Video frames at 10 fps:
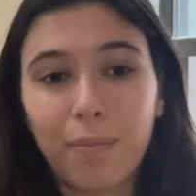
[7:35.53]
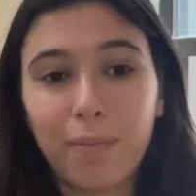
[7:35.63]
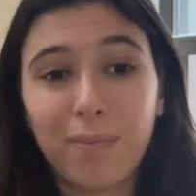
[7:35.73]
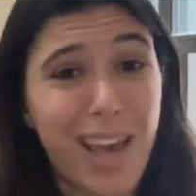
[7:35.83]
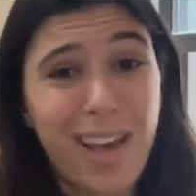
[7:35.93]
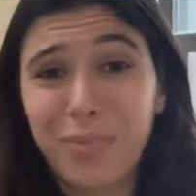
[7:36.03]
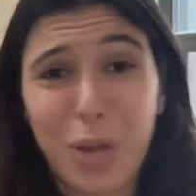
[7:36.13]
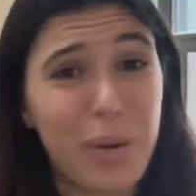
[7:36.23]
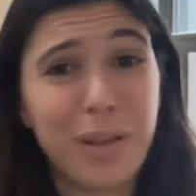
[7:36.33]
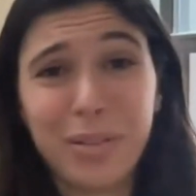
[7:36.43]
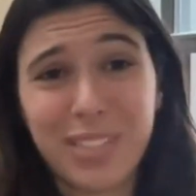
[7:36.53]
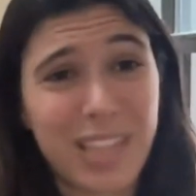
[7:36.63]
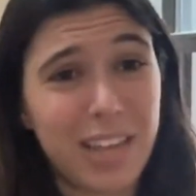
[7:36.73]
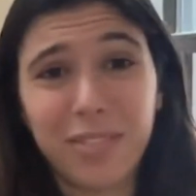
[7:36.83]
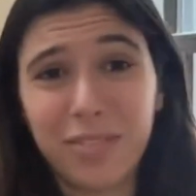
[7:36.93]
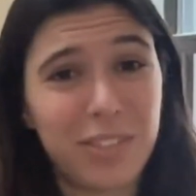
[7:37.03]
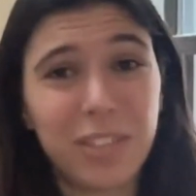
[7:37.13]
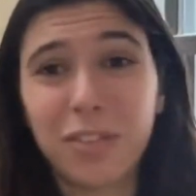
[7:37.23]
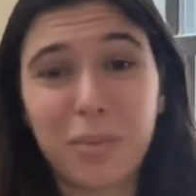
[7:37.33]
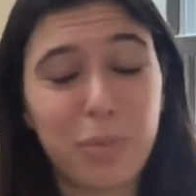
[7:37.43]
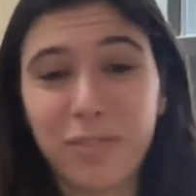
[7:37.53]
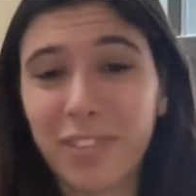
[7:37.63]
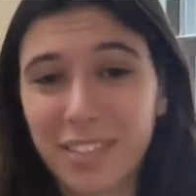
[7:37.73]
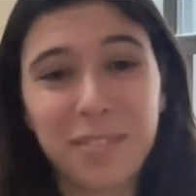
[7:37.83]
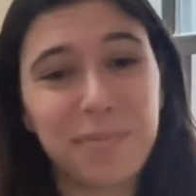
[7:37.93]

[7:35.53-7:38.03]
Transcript: Yeah, no, it was like literally perfect.